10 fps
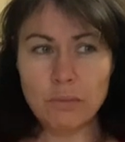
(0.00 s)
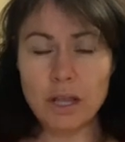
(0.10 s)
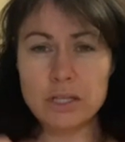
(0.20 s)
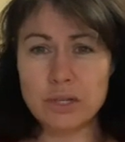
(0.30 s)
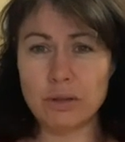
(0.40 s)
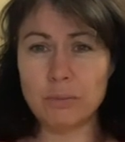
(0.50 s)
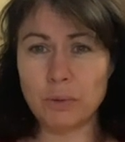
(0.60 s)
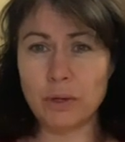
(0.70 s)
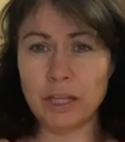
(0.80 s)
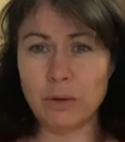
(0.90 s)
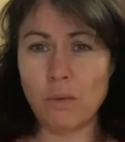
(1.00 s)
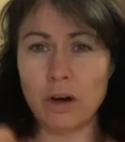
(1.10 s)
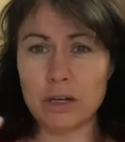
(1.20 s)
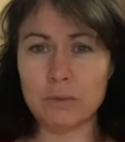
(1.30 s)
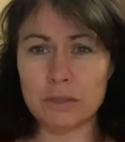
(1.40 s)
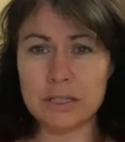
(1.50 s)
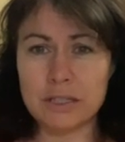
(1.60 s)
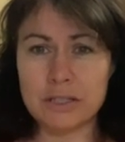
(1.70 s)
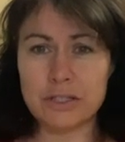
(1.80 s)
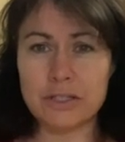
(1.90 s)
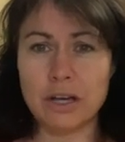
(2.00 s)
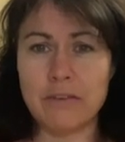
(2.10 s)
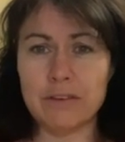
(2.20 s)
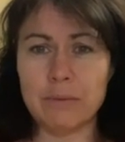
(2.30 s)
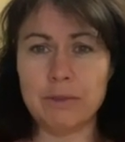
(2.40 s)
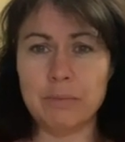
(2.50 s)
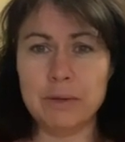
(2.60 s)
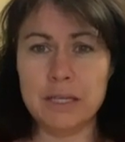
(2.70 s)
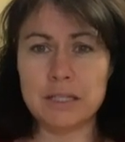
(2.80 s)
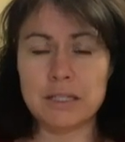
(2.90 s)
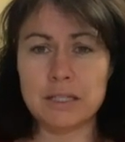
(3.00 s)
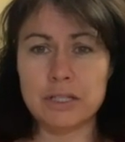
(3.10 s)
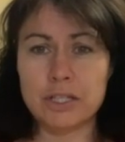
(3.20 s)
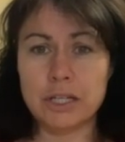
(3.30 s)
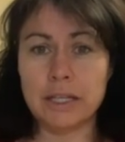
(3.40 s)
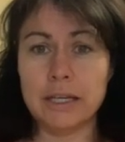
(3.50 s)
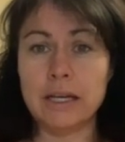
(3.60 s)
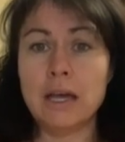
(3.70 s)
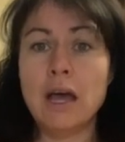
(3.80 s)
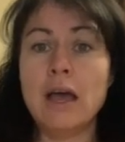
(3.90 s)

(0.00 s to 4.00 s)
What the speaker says: So the boiling water will start to soften up the beans and the chili,